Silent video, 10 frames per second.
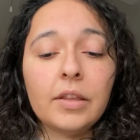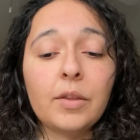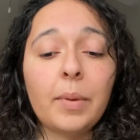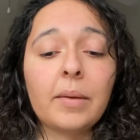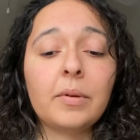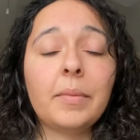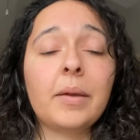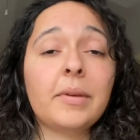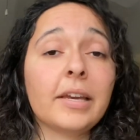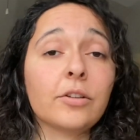The baby may
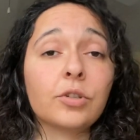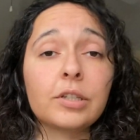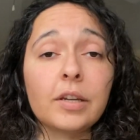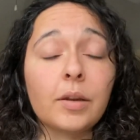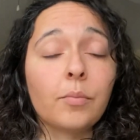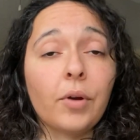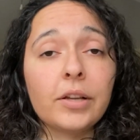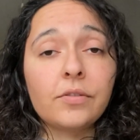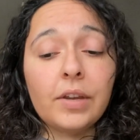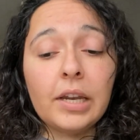be interested in
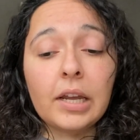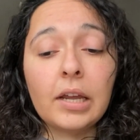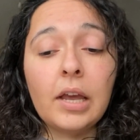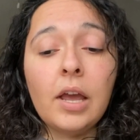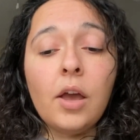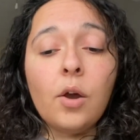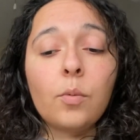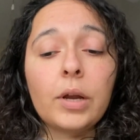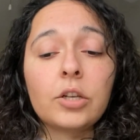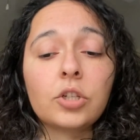breastfeeding,
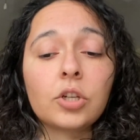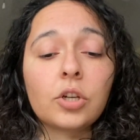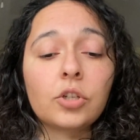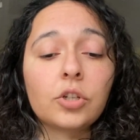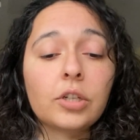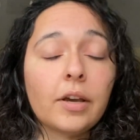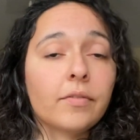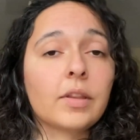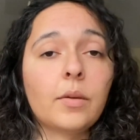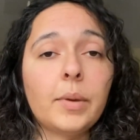which should
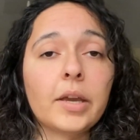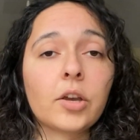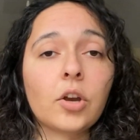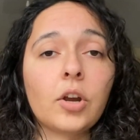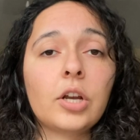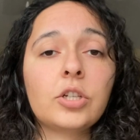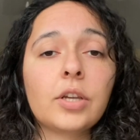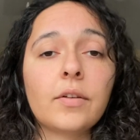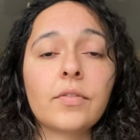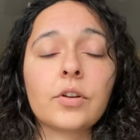definitely be encouraged
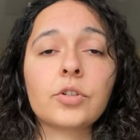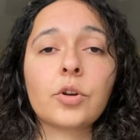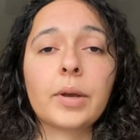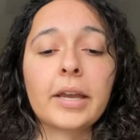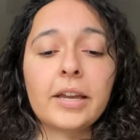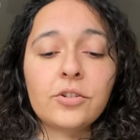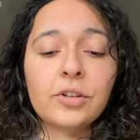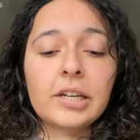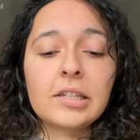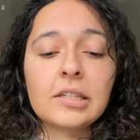if they're showing
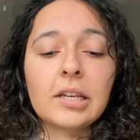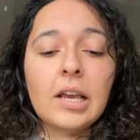interest.